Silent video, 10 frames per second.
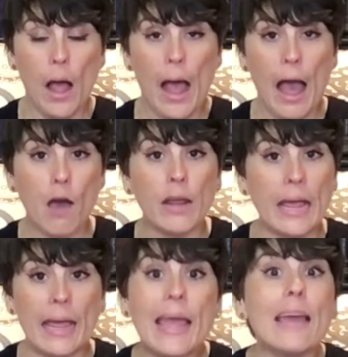how to
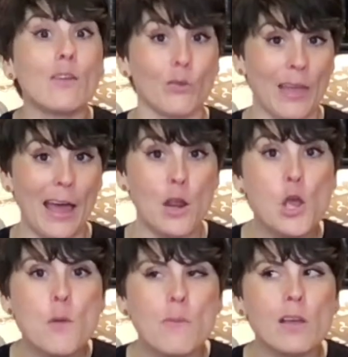handle that,
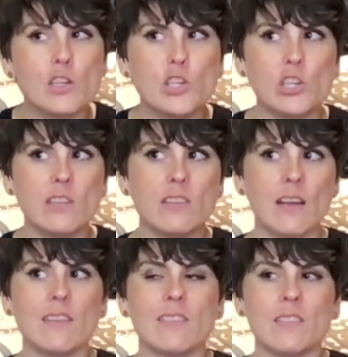because she
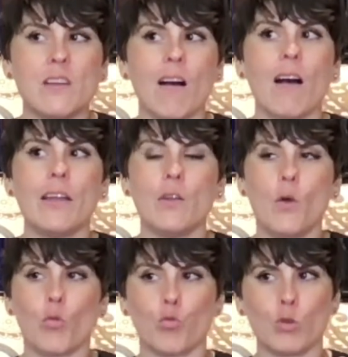does not
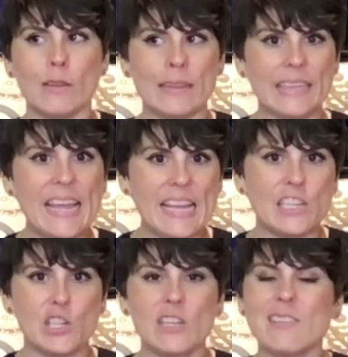relate.
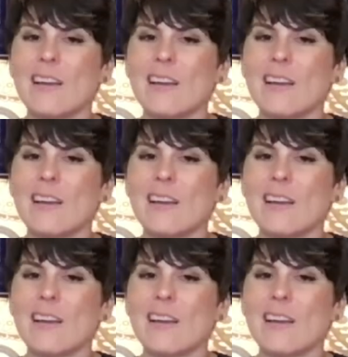She does not